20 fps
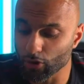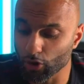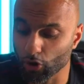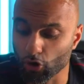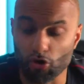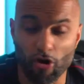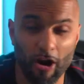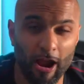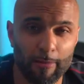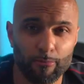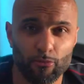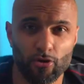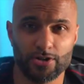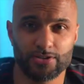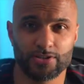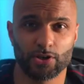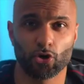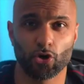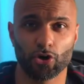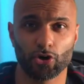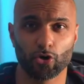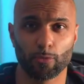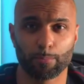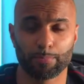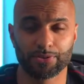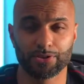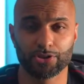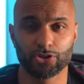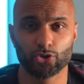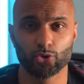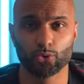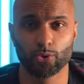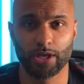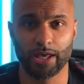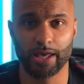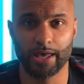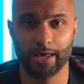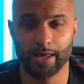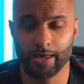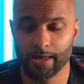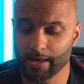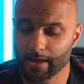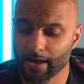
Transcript: crime rates are going up in the UK.